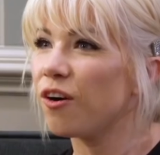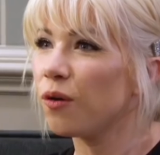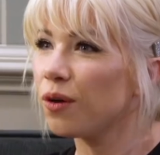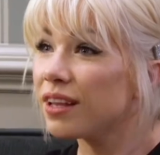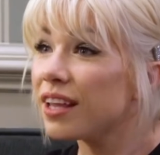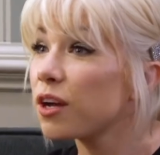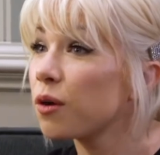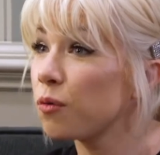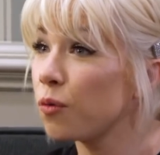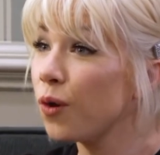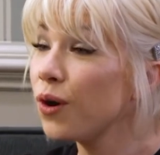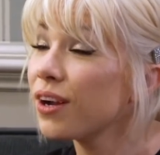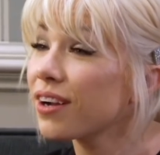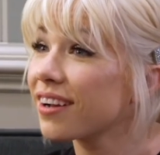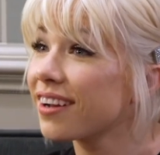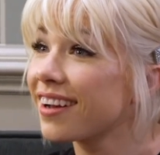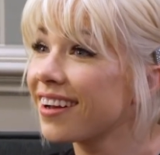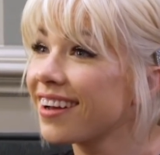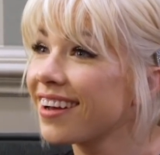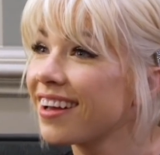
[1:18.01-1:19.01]
Or like
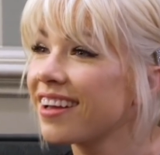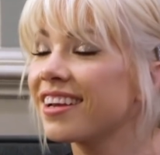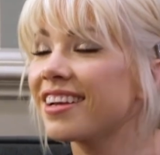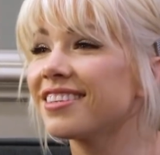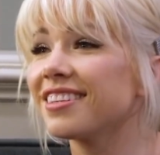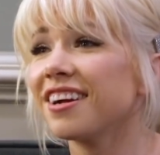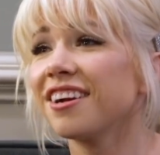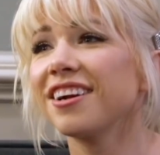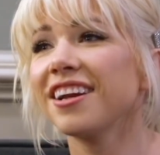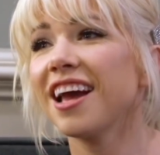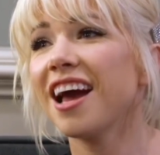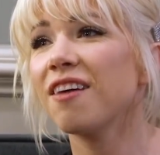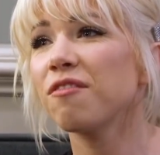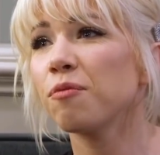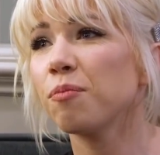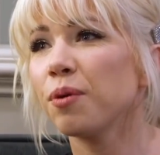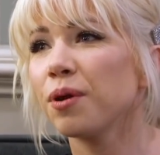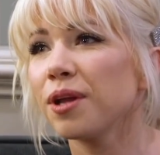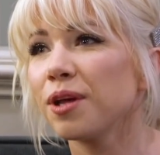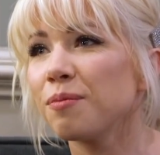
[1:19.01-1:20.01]
work, because I already
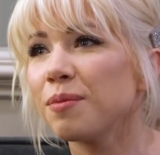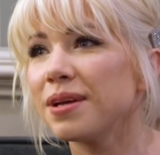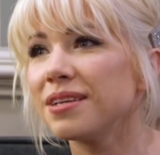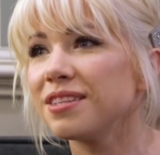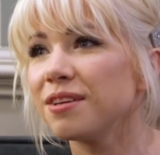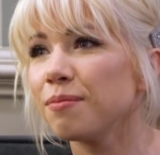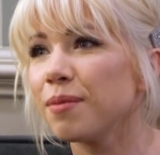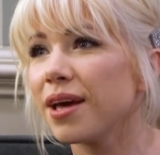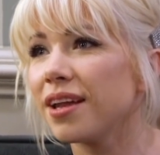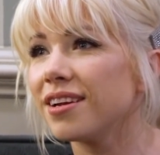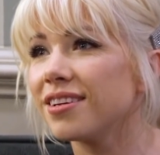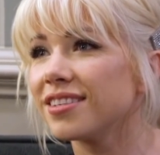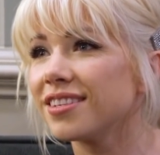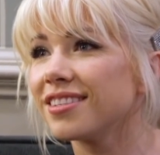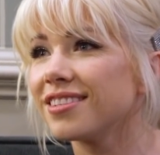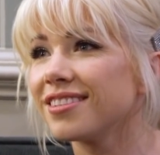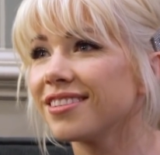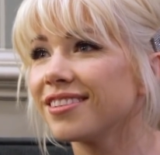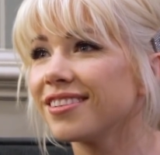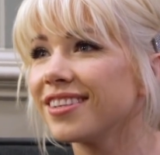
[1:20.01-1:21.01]
have a pretty amazing
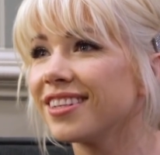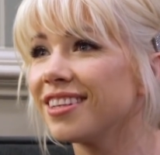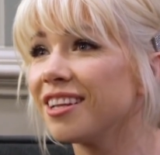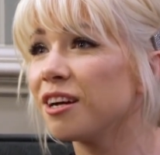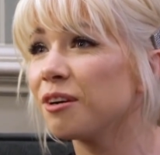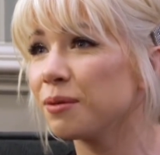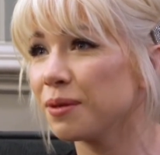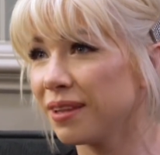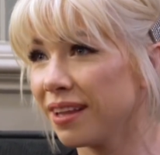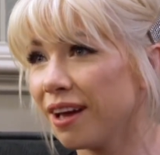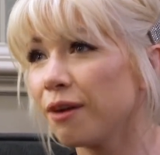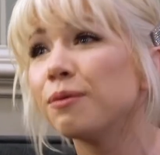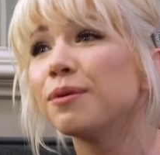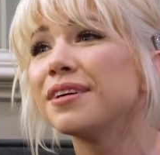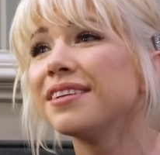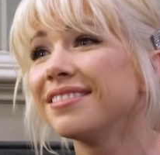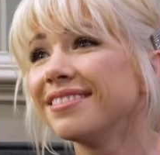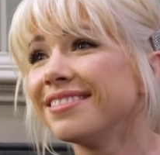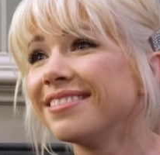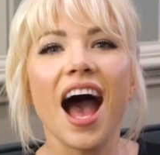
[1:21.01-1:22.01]
manager, so good luck with that one.
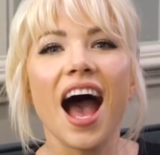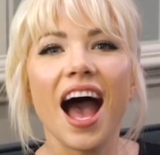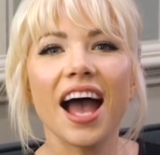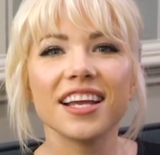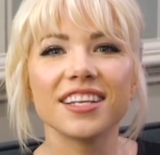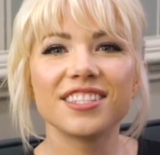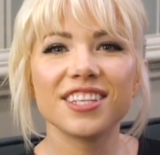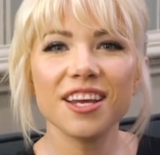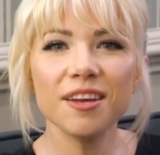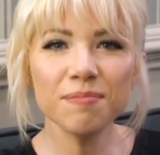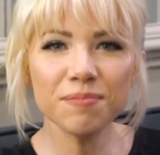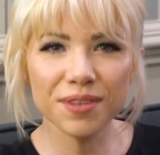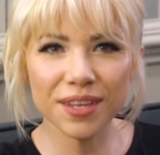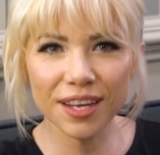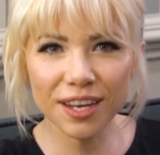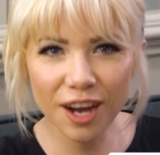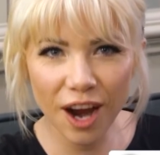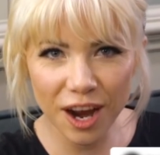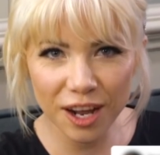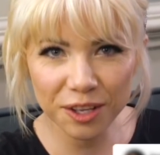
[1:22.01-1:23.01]
I jumped
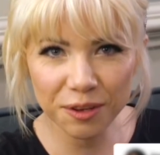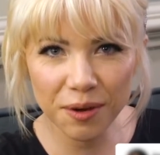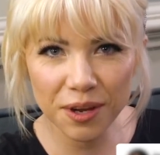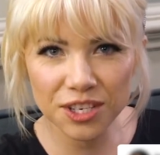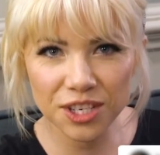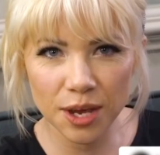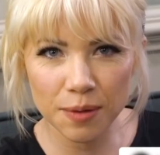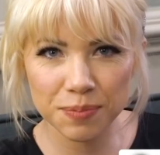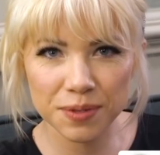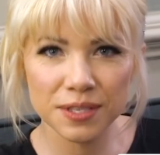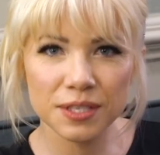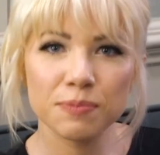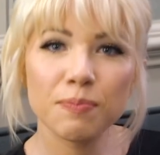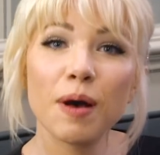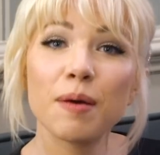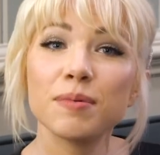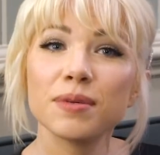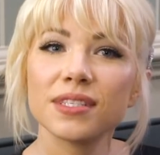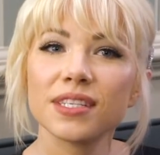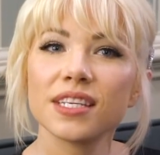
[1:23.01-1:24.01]
that Carly Rae Jepsen's
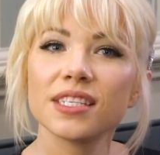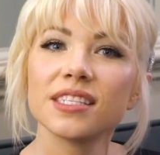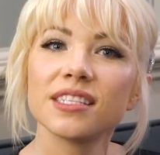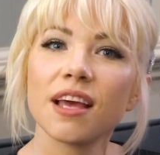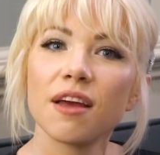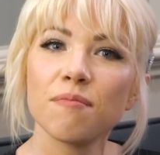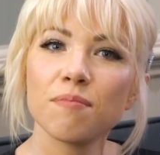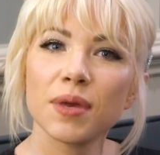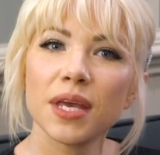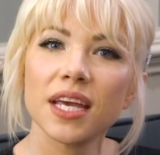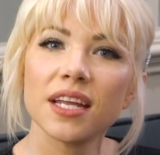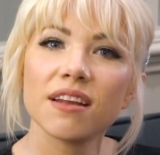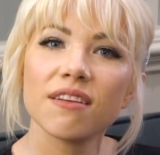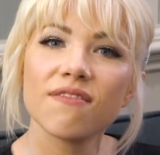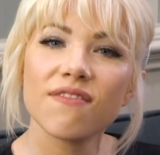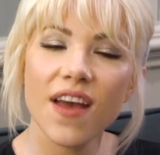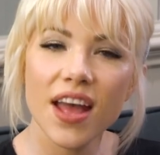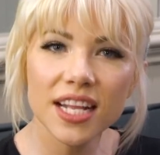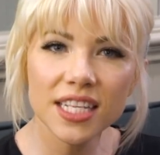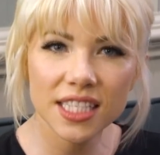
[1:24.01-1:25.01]
publicist sent me an
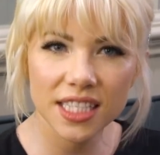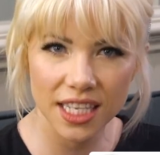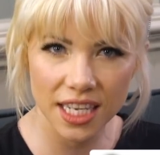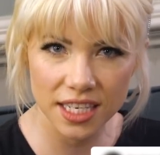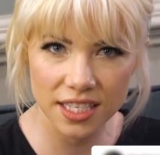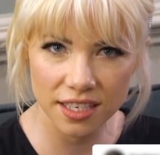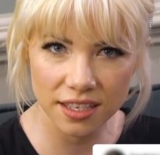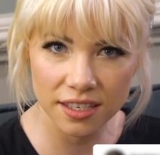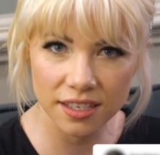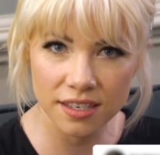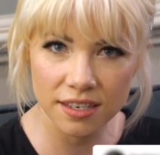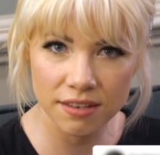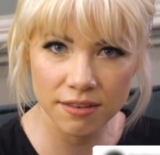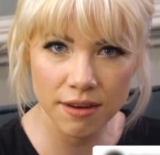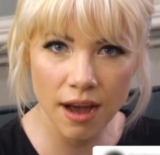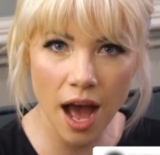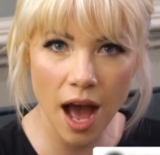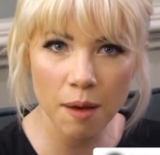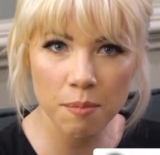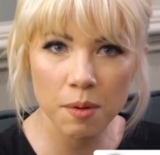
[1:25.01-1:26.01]
advance link to her
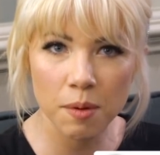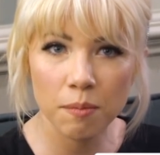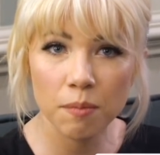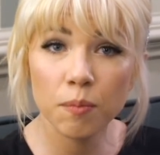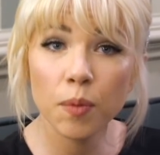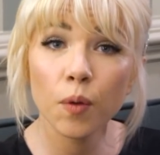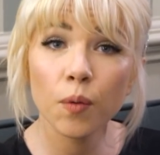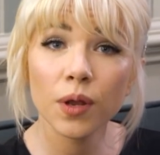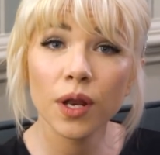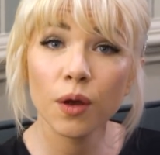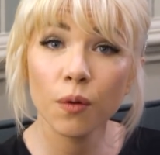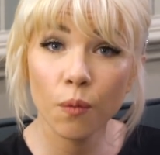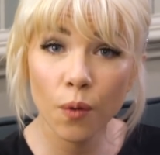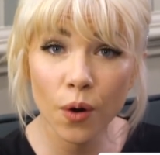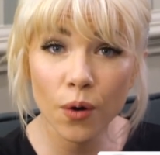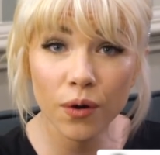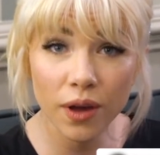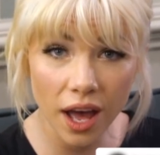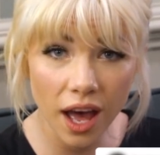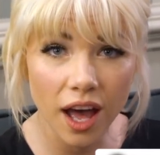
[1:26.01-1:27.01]
new album, but when I
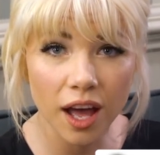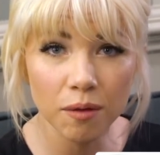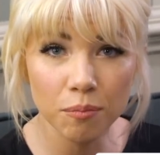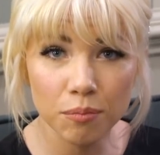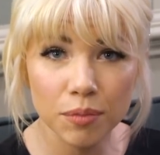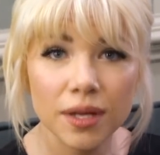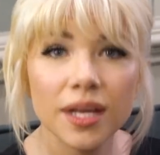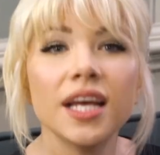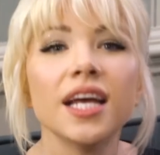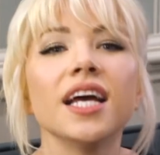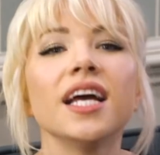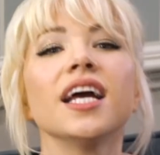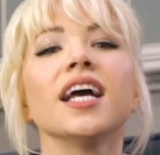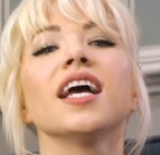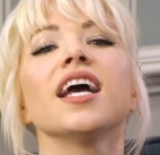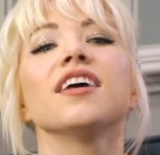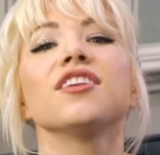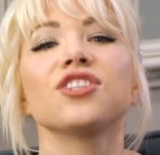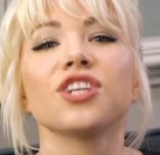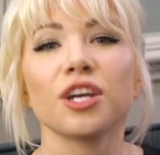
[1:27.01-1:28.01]
woke up
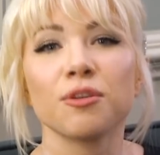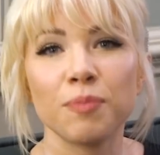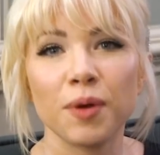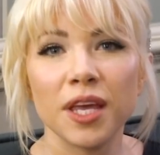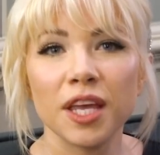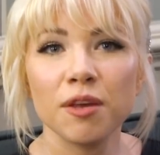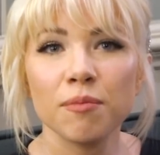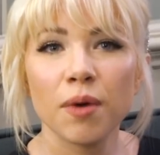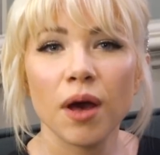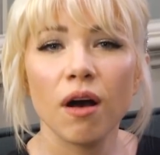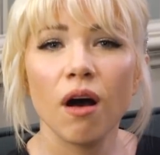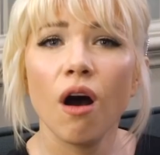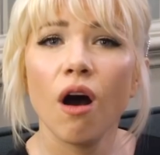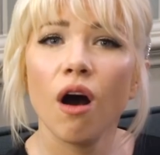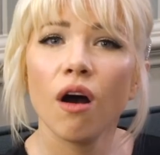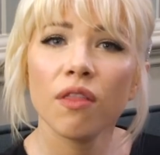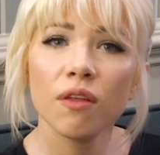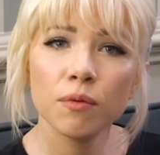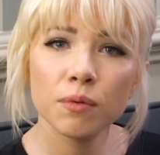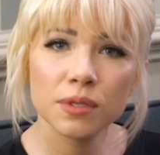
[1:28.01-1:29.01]
and checked my email,
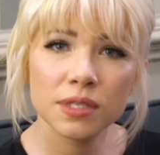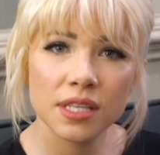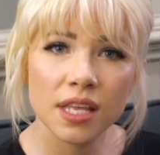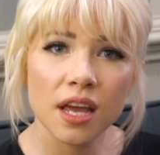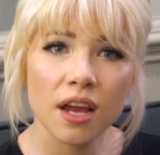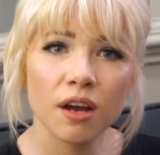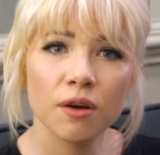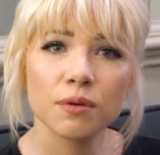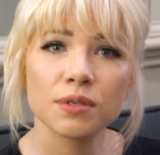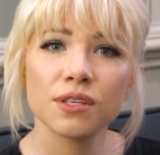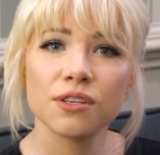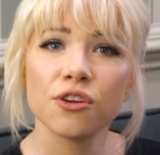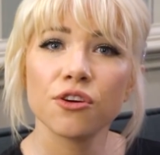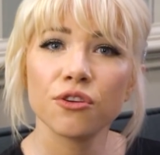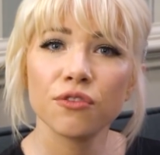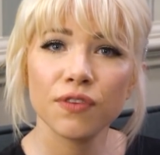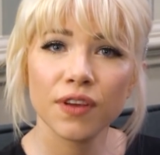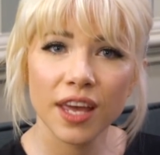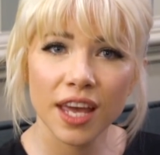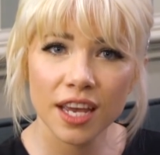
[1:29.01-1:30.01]
all that was there was a
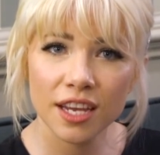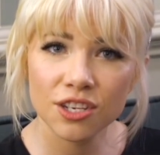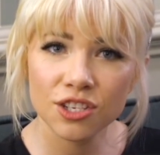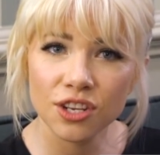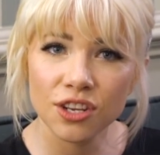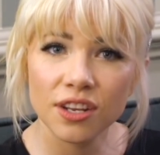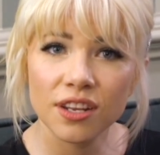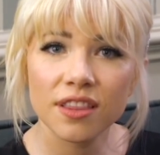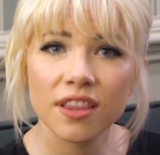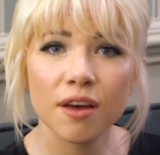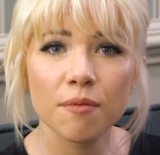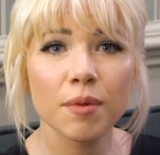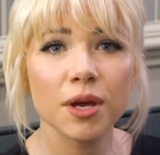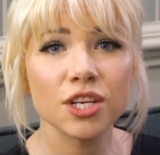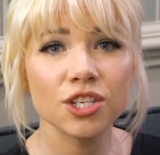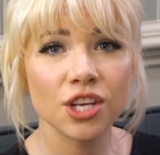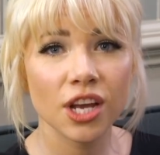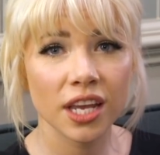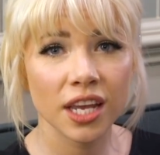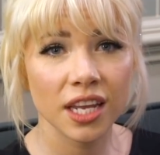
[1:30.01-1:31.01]
notification that
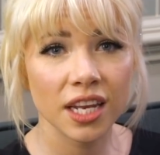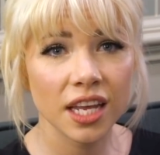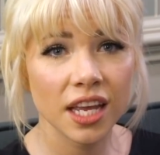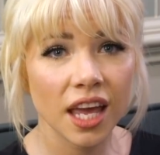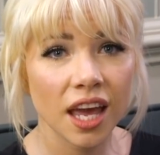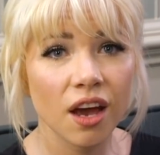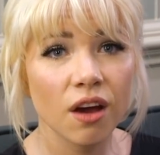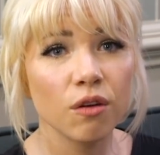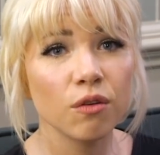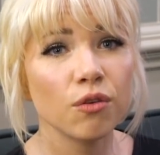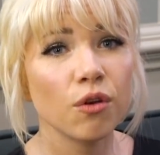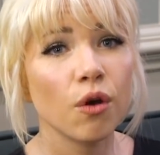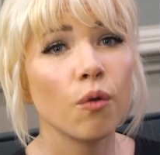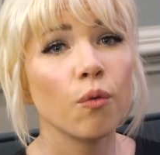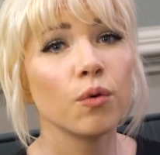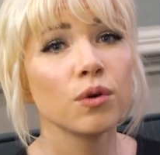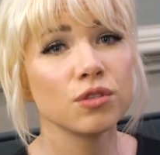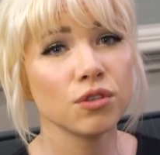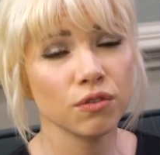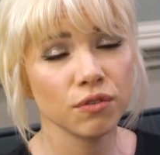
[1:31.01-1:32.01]
my checking account
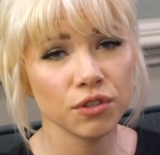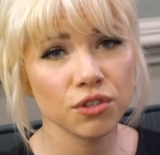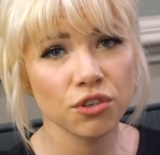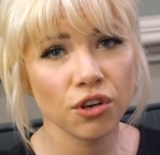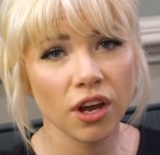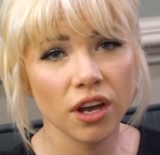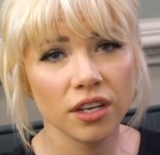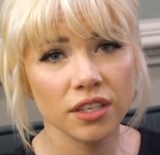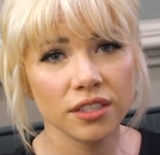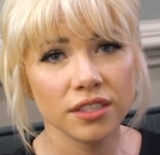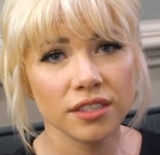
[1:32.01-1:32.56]
was overdrawn.